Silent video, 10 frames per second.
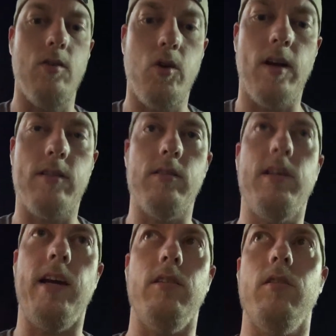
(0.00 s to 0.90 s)
Jonathan
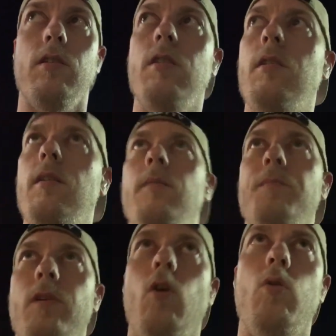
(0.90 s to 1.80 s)
Taylor
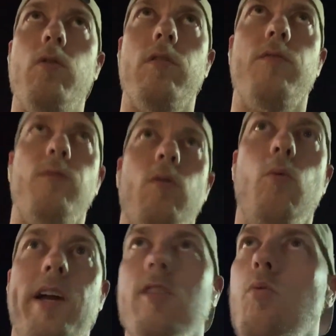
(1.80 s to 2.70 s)
owners for
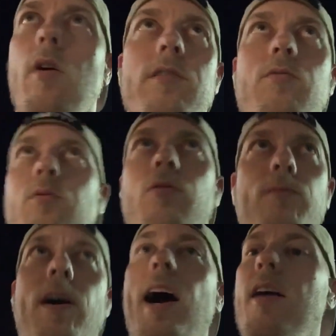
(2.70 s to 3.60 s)
weeks one through
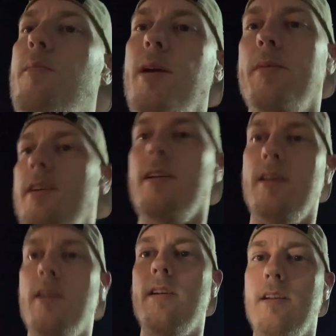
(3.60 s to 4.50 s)
five, maybe.
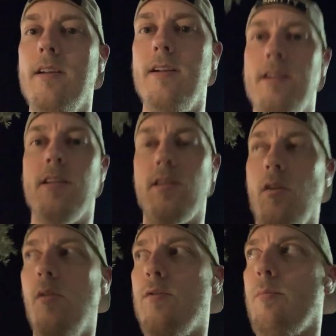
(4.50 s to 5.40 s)

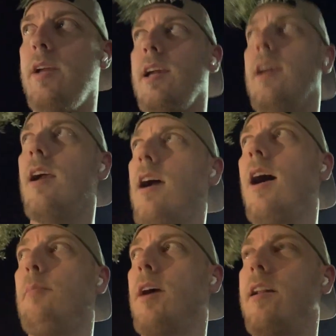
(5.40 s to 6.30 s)
So for me,
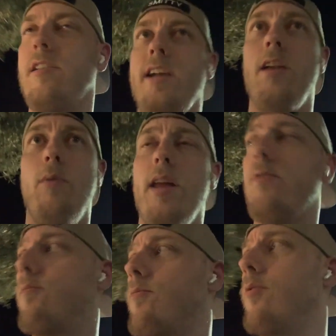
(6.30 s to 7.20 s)
I'm kind of staying away
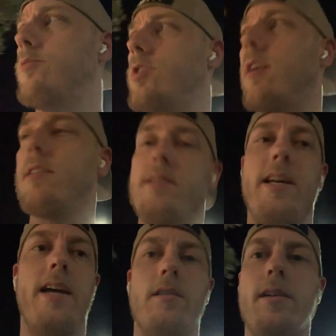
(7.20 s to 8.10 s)
from Jonathan
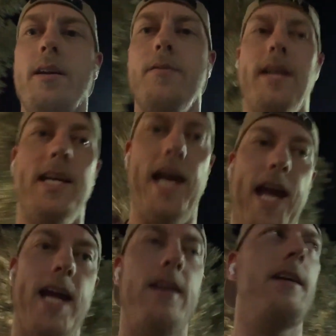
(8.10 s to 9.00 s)
Taylor if I
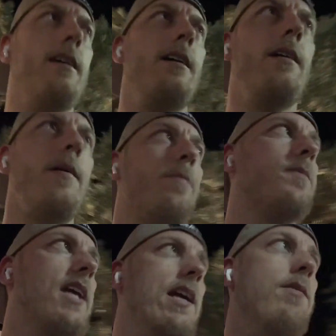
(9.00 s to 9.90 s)
can,
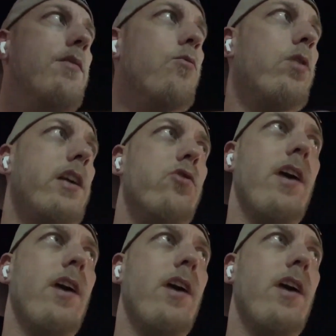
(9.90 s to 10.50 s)
even in rookie